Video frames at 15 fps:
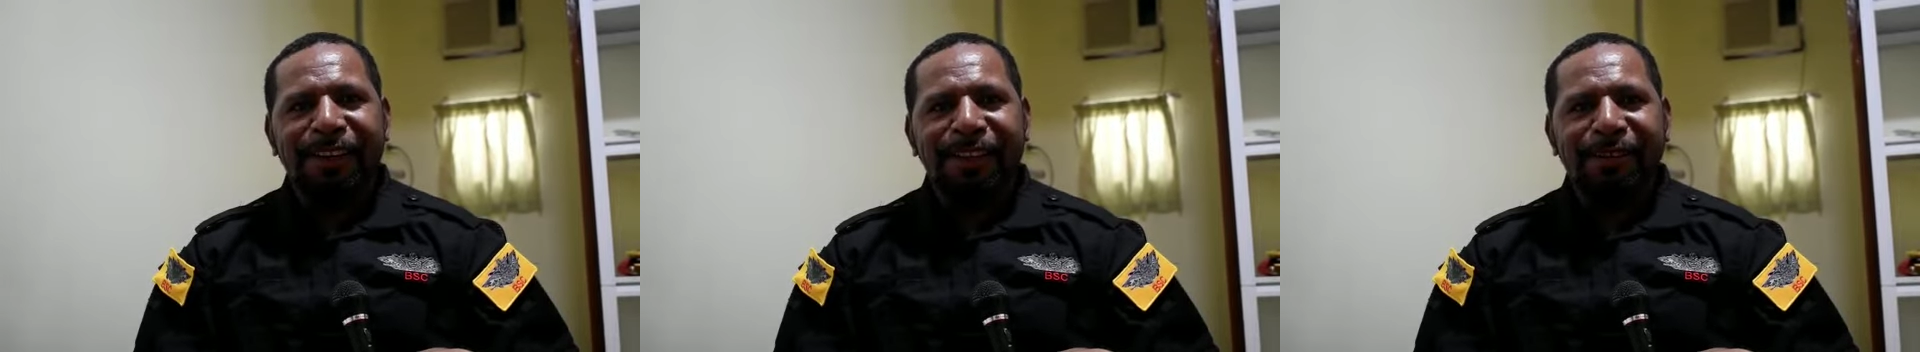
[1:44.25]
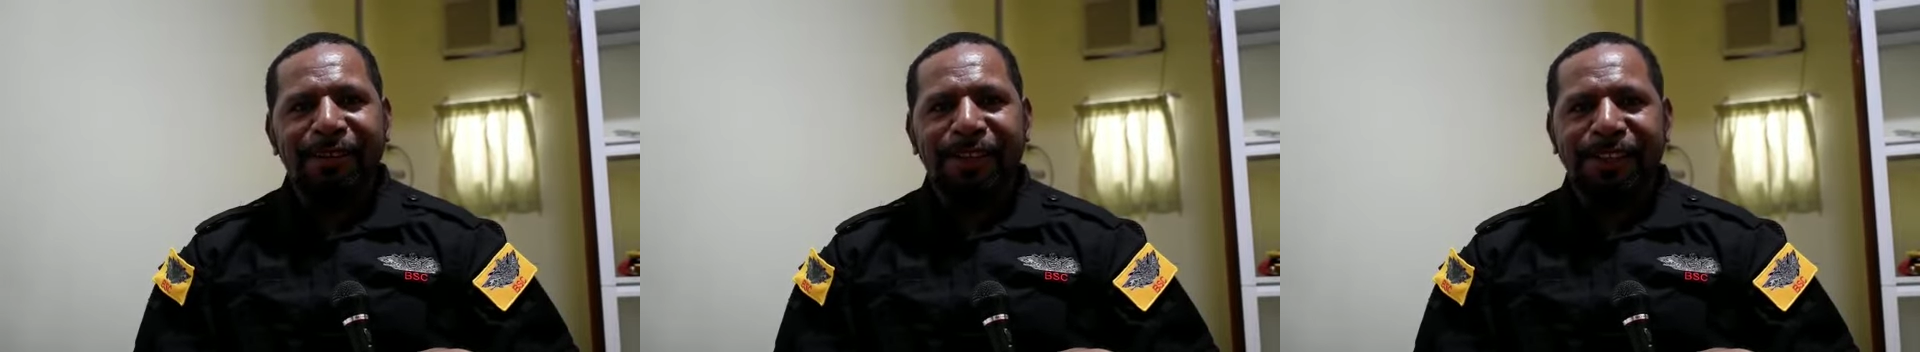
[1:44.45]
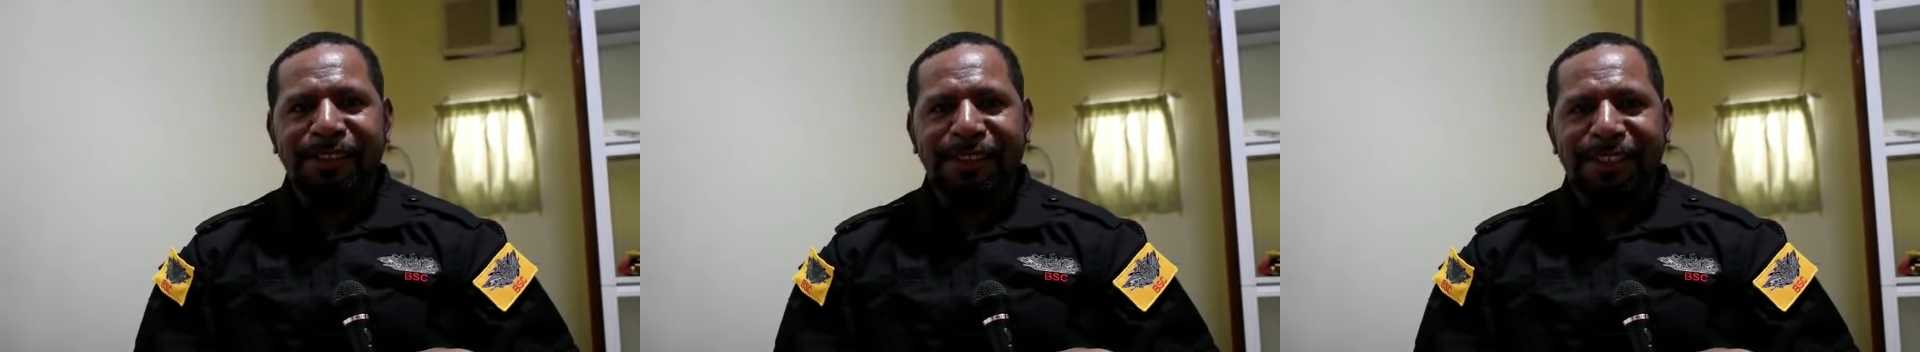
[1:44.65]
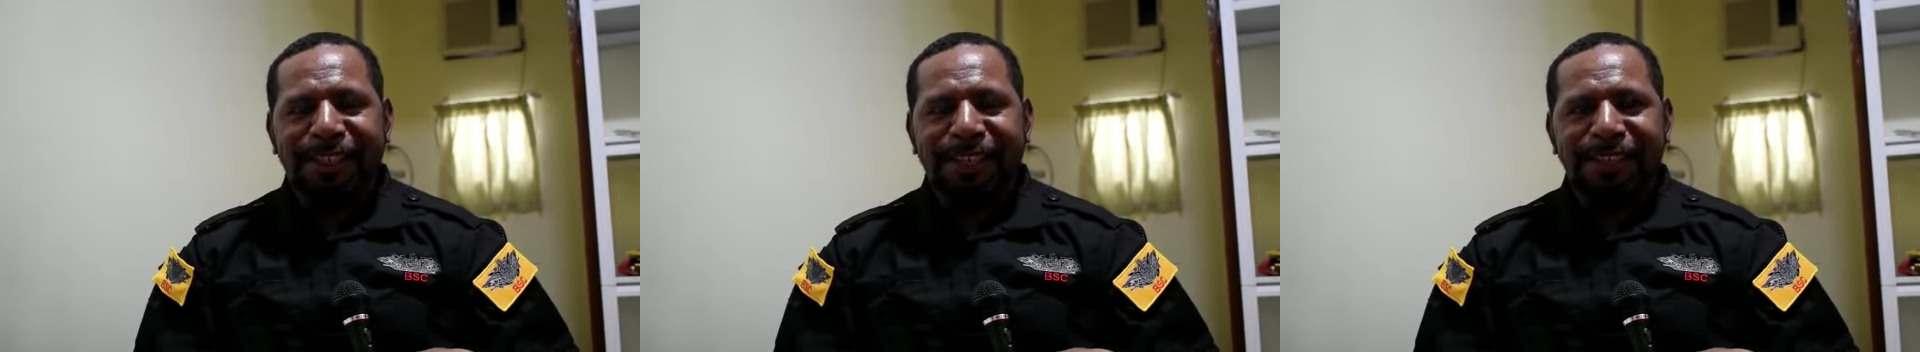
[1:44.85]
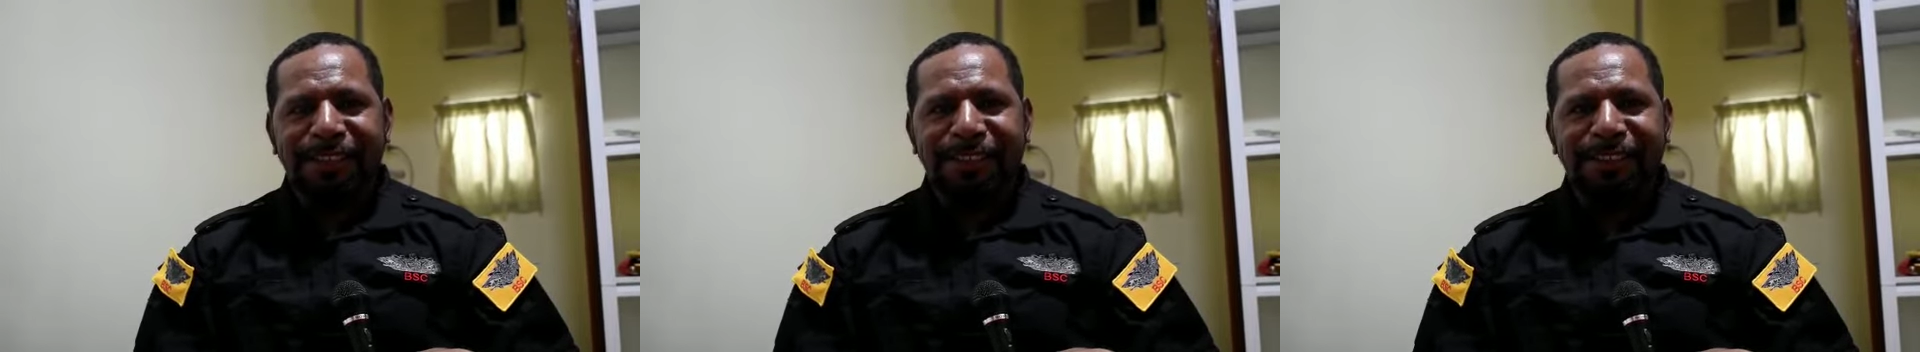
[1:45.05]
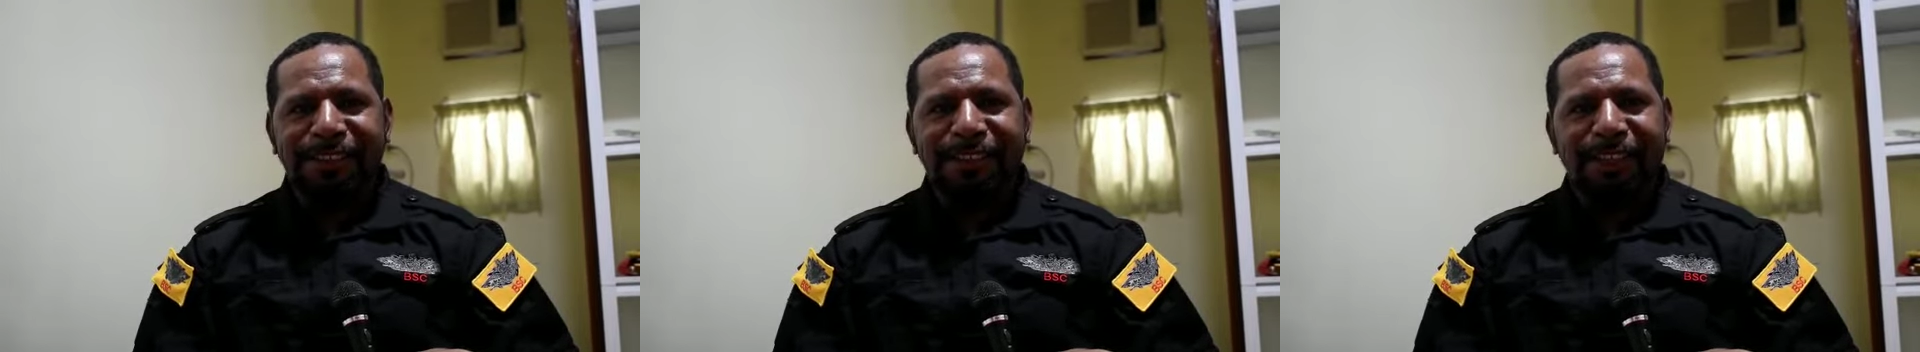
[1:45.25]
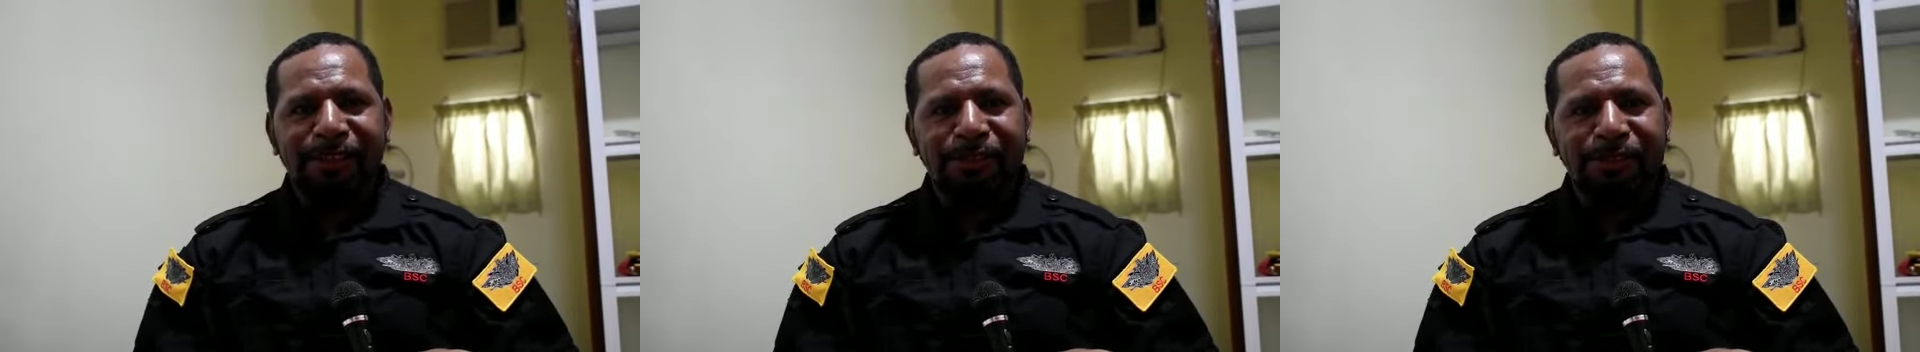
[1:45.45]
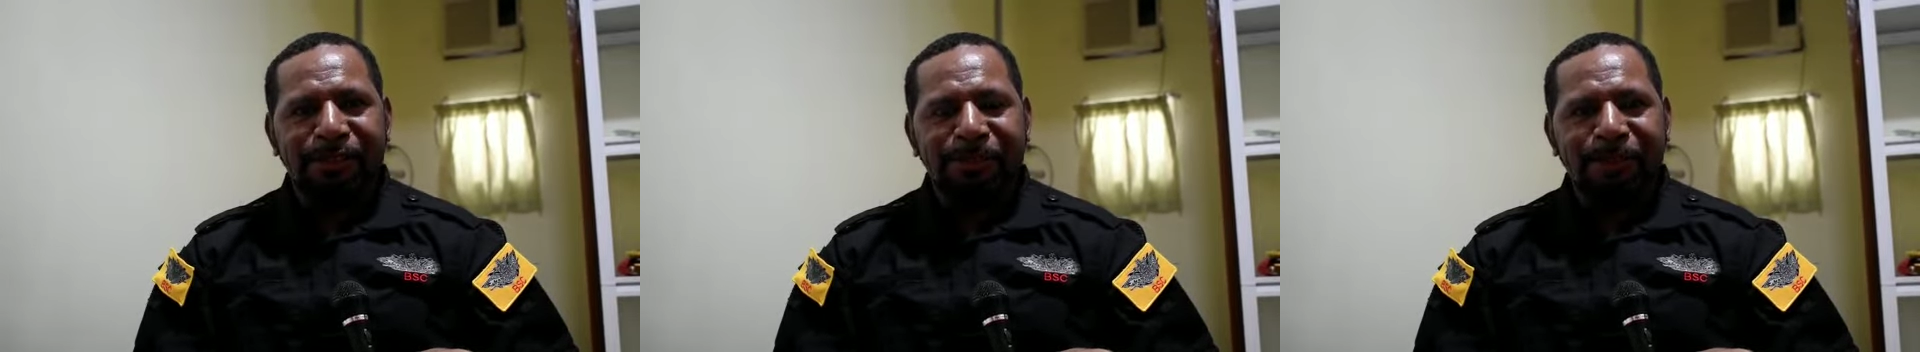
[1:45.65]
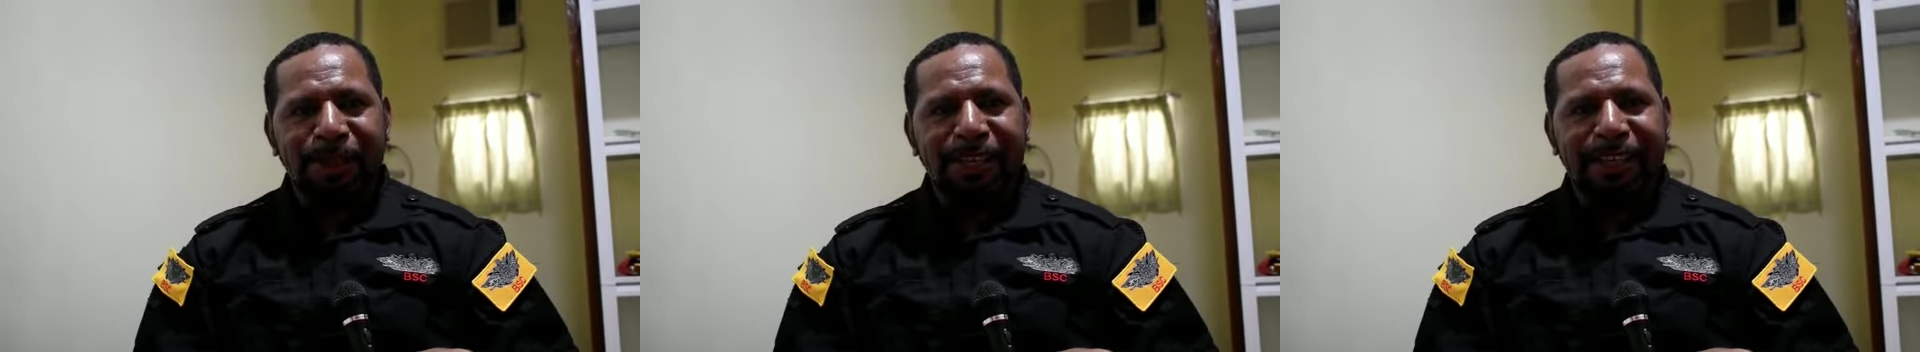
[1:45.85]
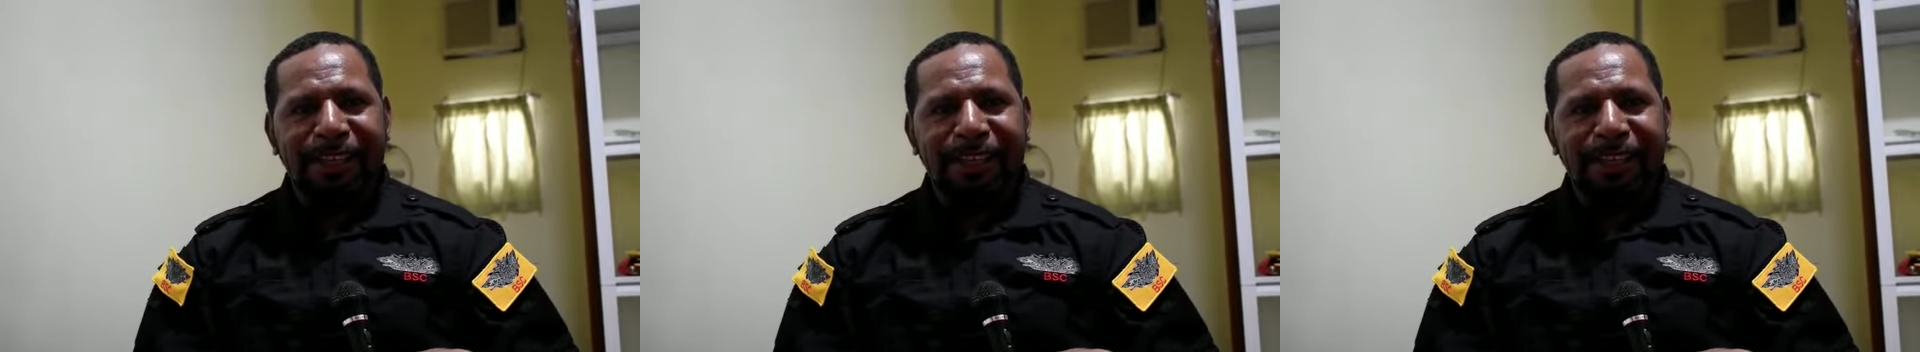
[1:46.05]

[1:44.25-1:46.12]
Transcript: reduce the days down to one,